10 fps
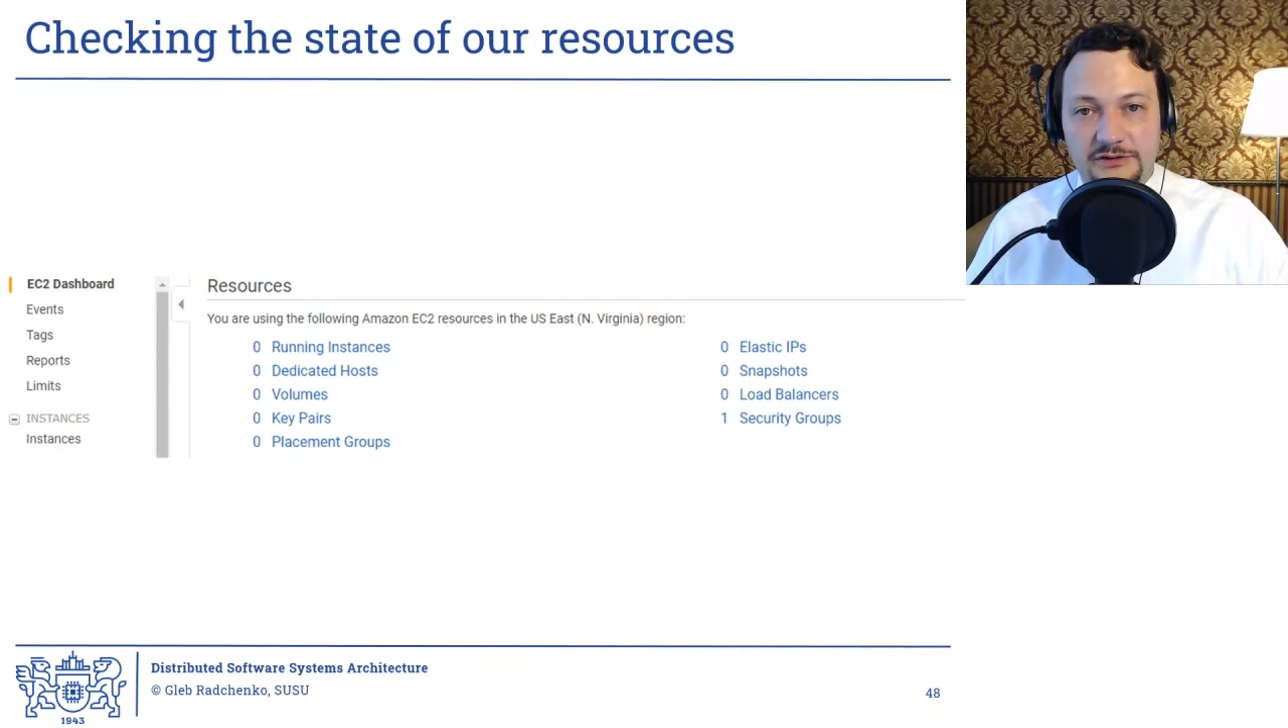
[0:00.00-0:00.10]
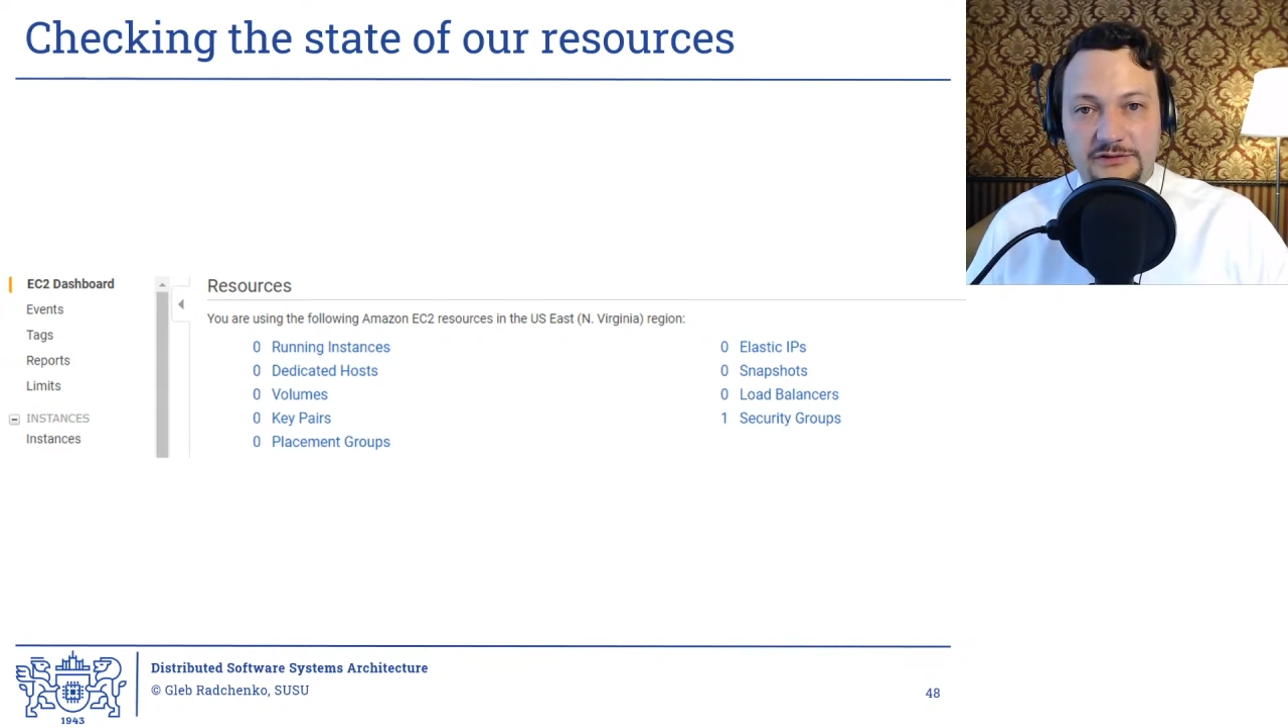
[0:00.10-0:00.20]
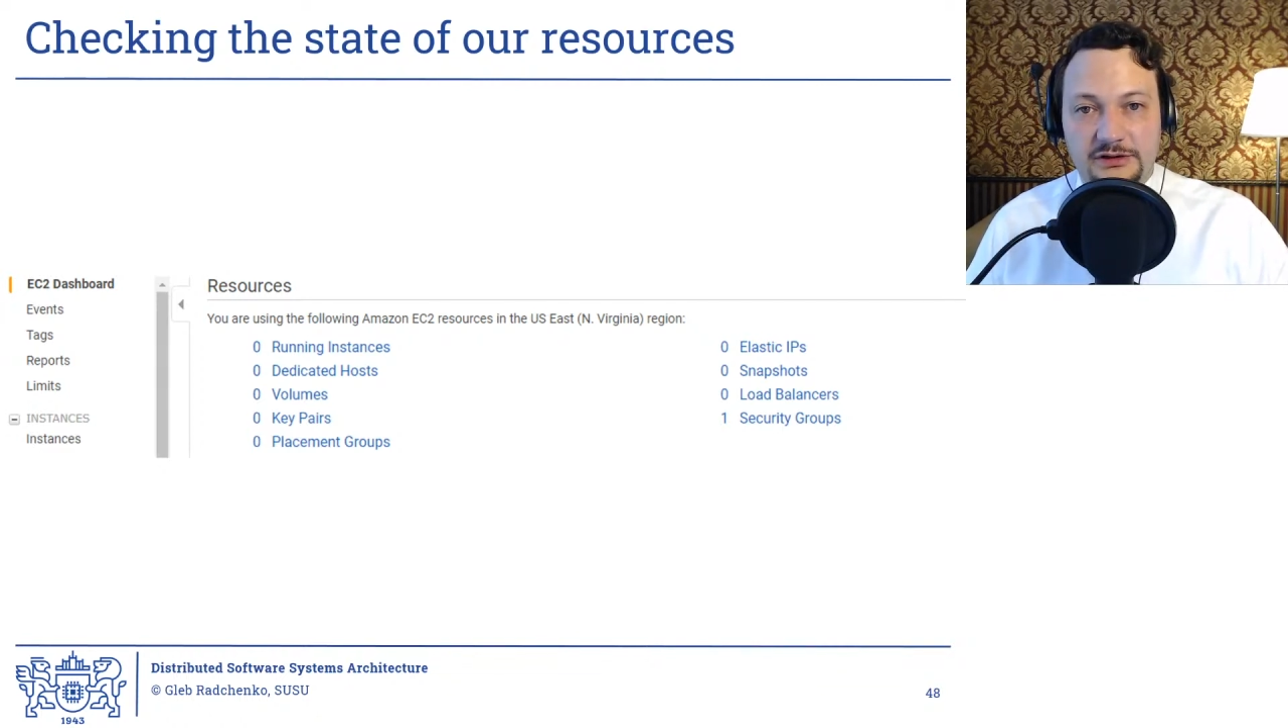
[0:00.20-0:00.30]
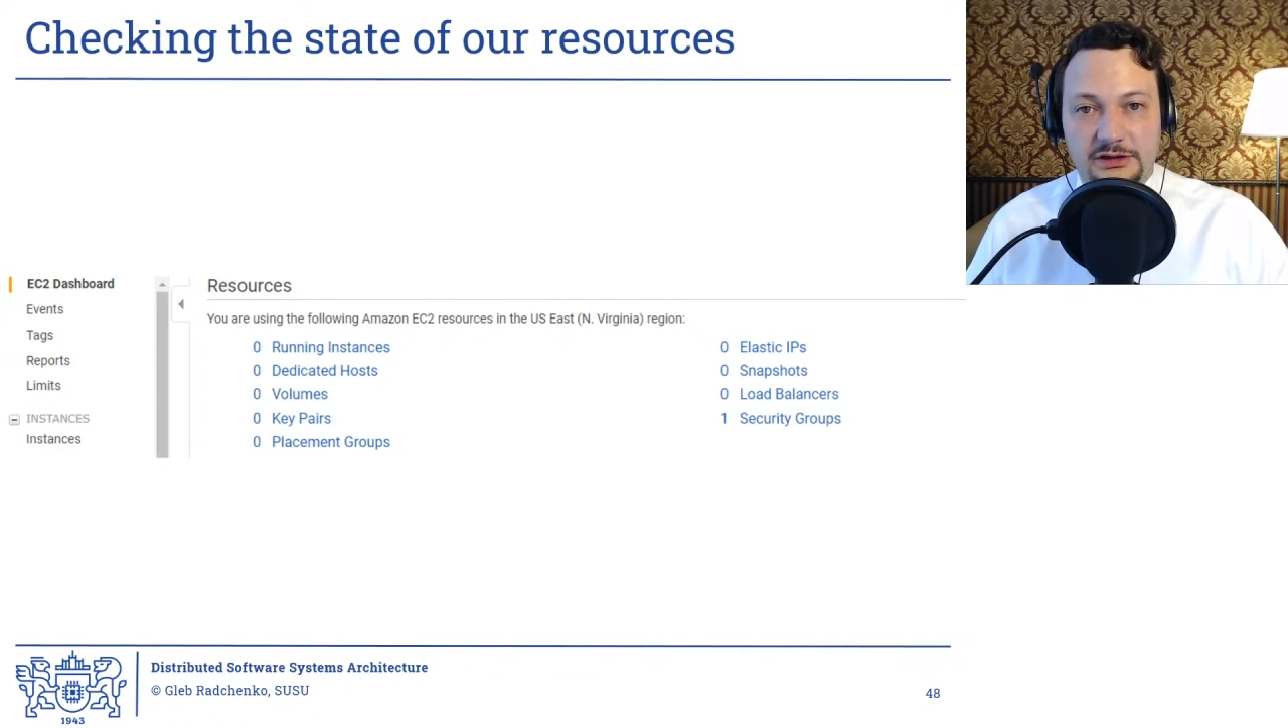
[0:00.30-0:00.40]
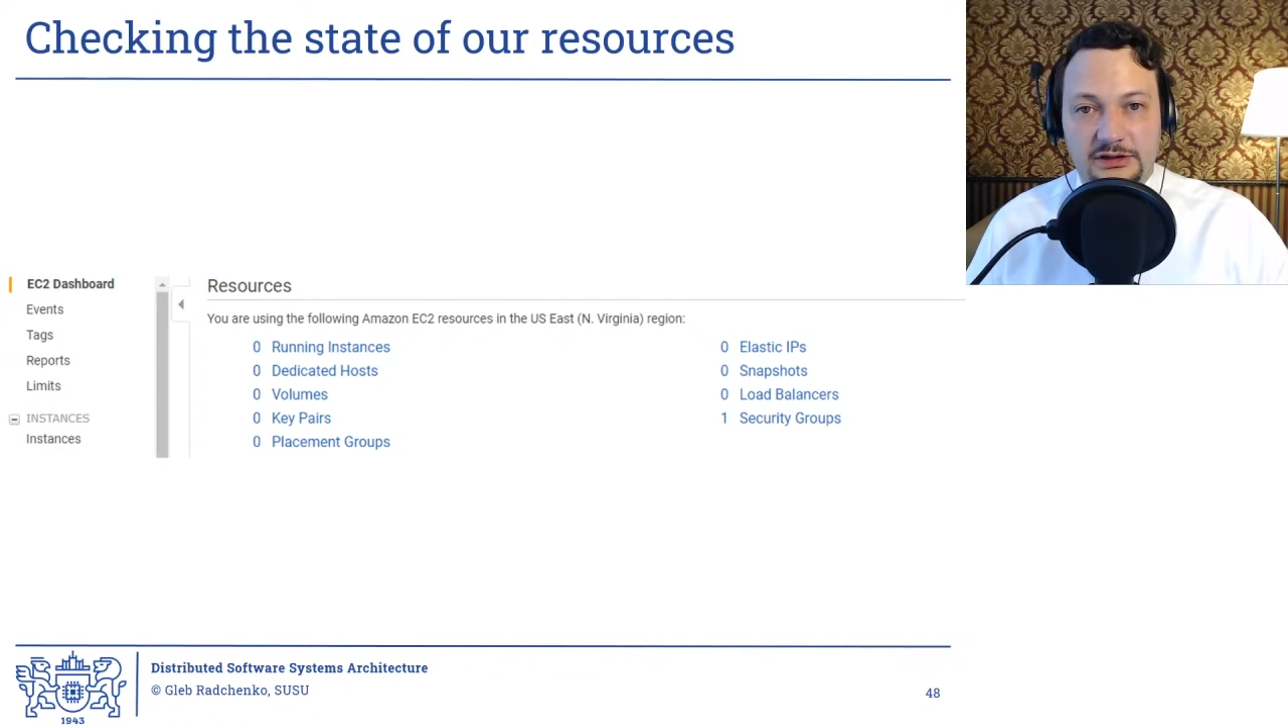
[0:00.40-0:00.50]

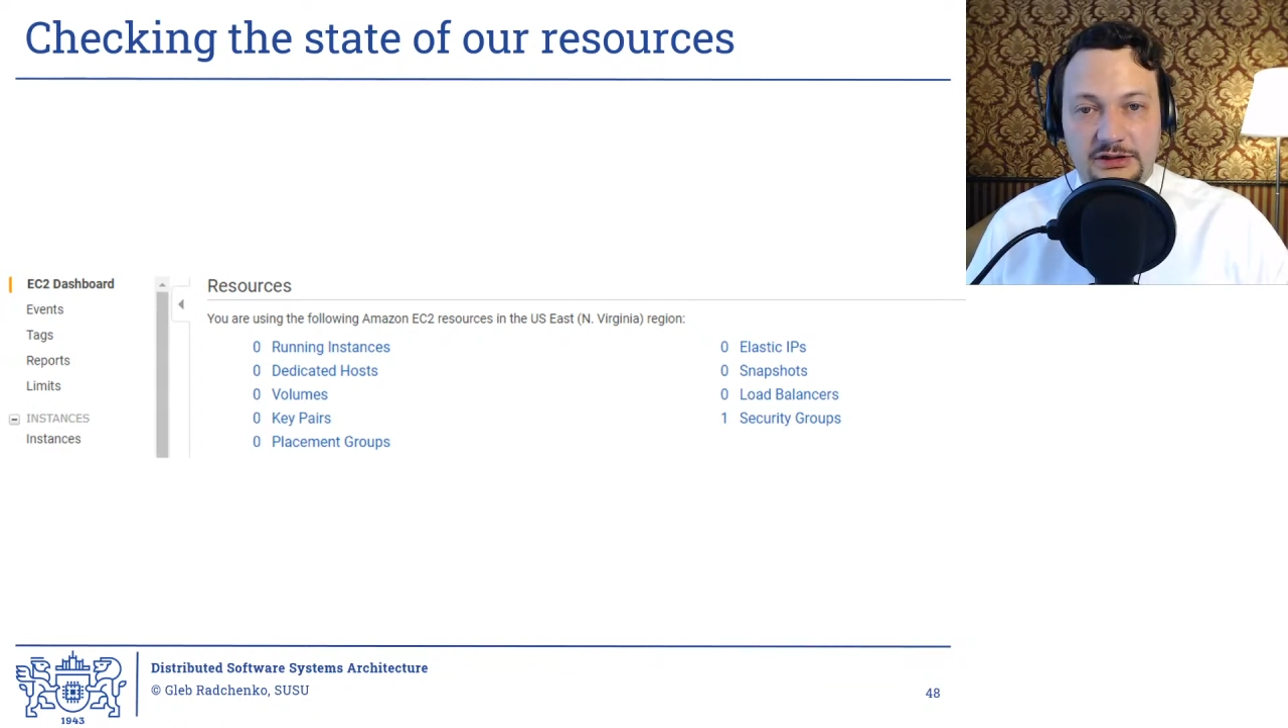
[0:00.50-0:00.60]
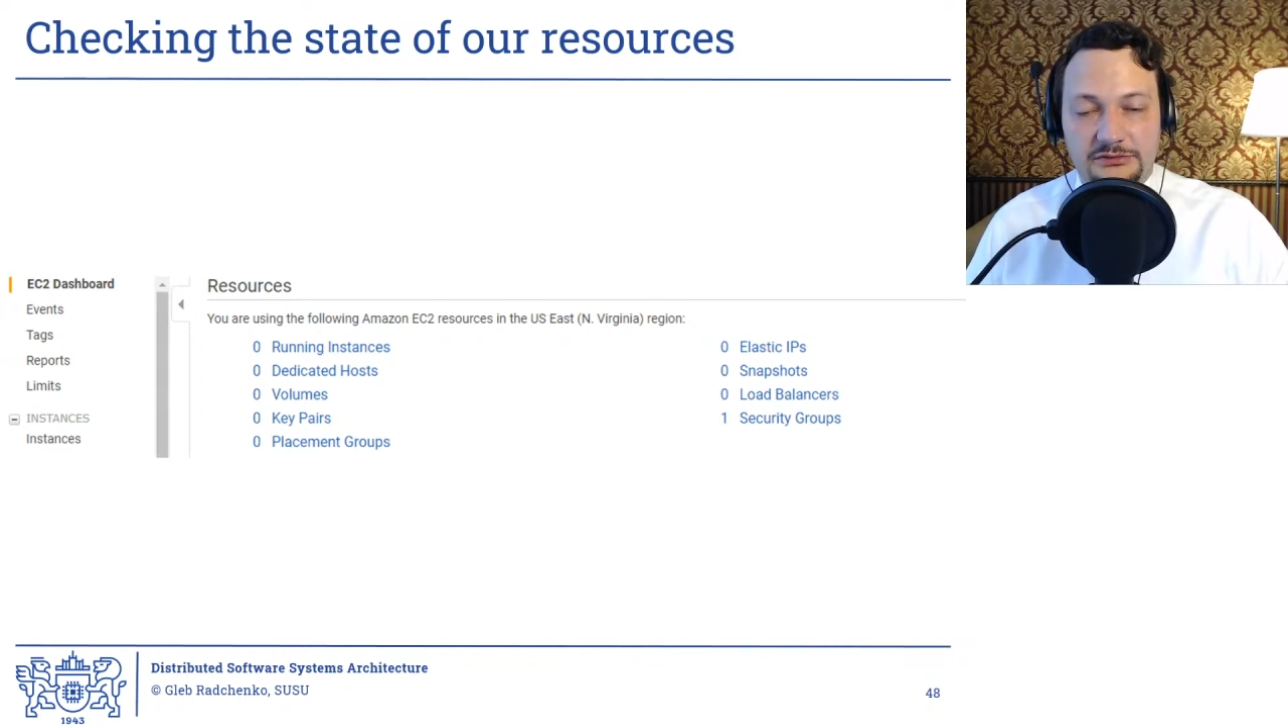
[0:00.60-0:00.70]
the